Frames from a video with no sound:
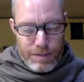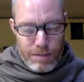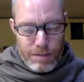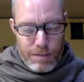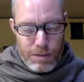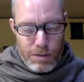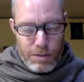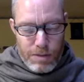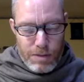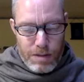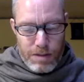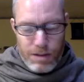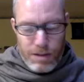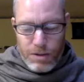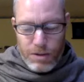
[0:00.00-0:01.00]
Below the
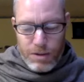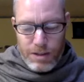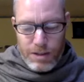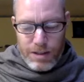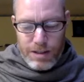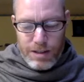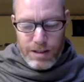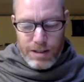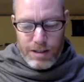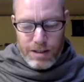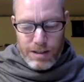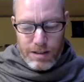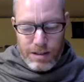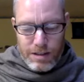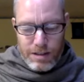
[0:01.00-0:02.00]
barley corn is a disc,
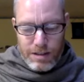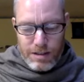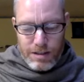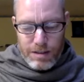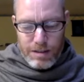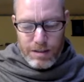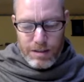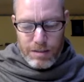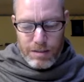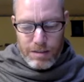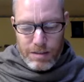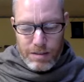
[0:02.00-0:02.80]
and below